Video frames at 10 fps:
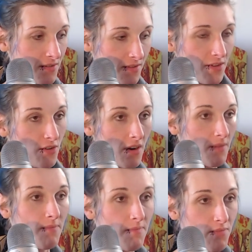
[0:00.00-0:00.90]
You're
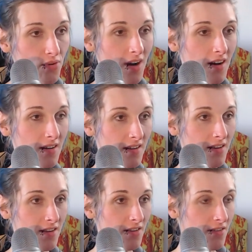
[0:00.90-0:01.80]
poor,
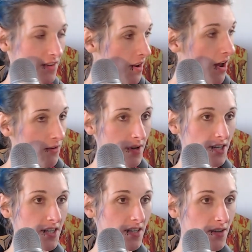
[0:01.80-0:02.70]
you're not
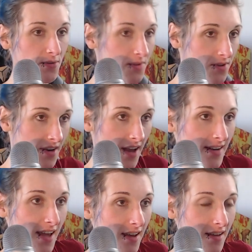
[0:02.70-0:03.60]
rich, you're not
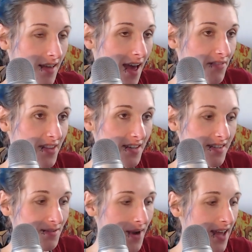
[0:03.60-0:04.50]
gonna have
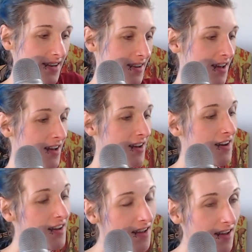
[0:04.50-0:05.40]
this, right?
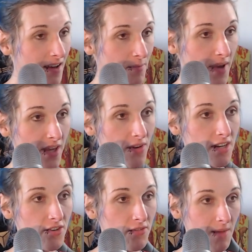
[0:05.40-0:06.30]
But you can
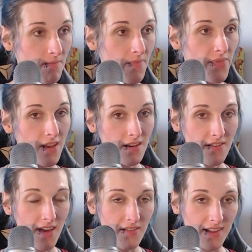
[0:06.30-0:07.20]
dream of
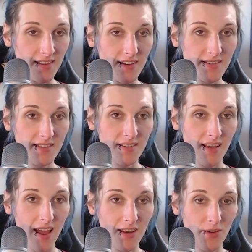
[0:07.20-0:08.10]
having this,
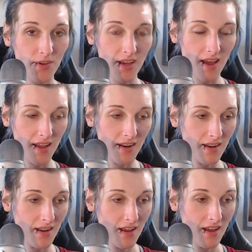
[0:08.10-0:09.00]
and you can
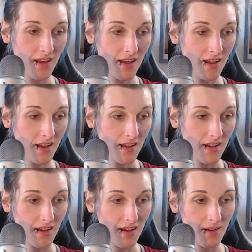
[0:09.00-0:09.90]

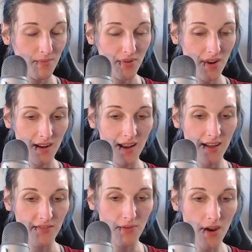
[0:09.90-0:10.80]
put in a lot
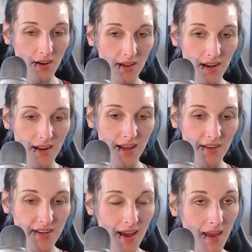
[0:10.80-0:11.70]
of work and a lot of
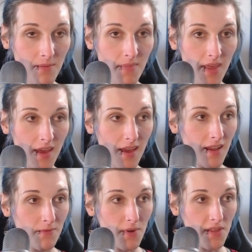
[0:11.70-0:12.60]
time,
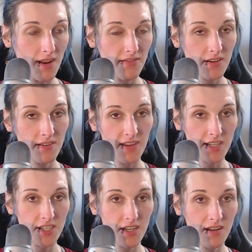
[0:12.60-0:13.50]
and with enough
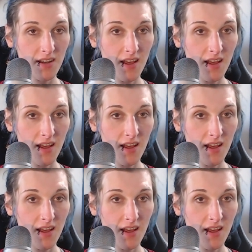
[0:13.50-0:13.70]
conviction,